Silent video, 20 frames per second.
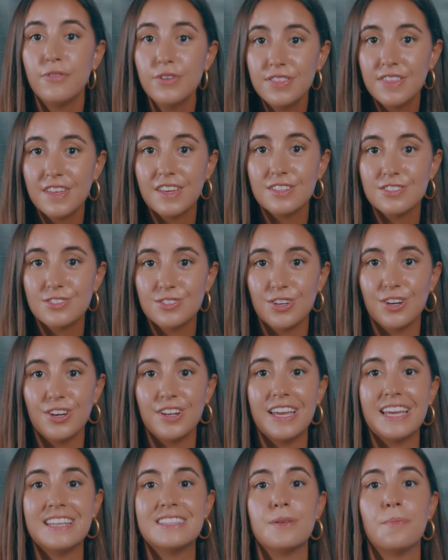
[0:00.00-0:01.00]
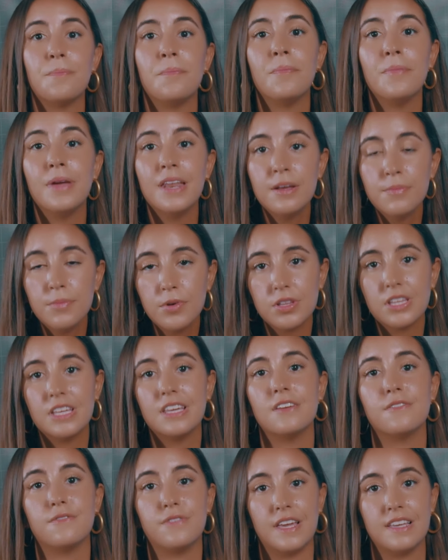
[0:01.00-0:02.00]
Everything is good. It's
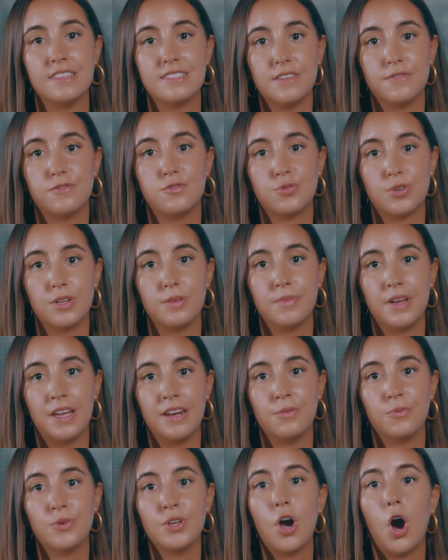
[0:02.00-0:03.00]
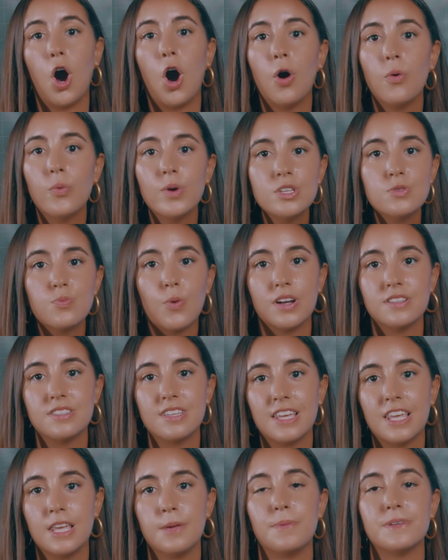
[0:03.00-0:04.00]
minimally invasive treatment. We always want
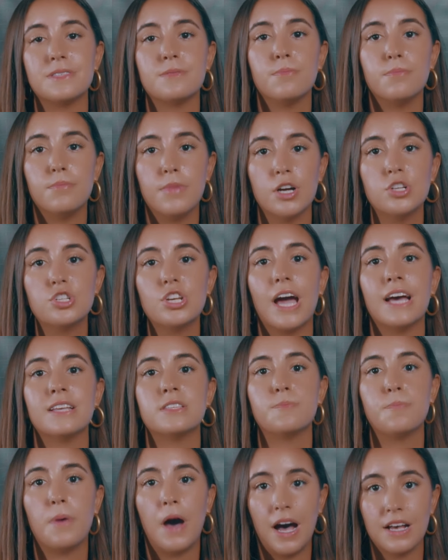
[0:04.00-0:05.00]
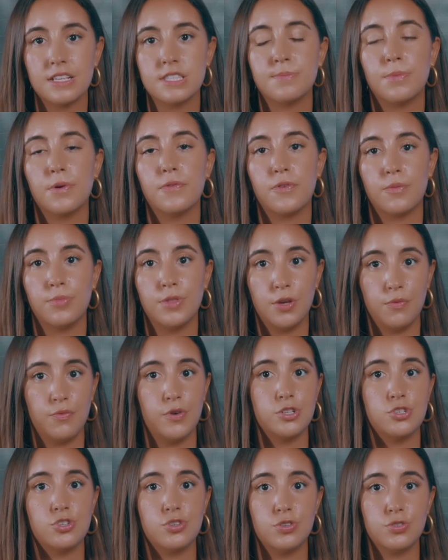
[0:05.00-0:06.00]
to keep as much as possible from the
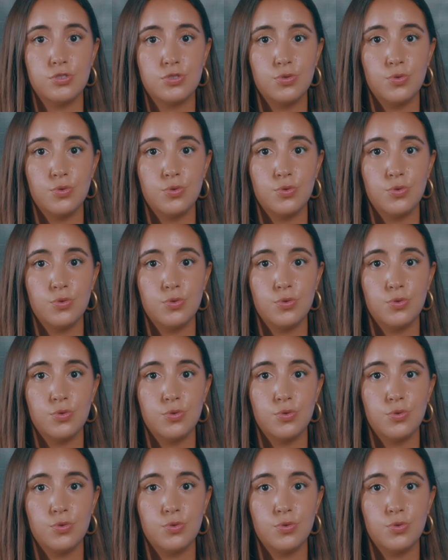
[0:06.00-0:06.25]
original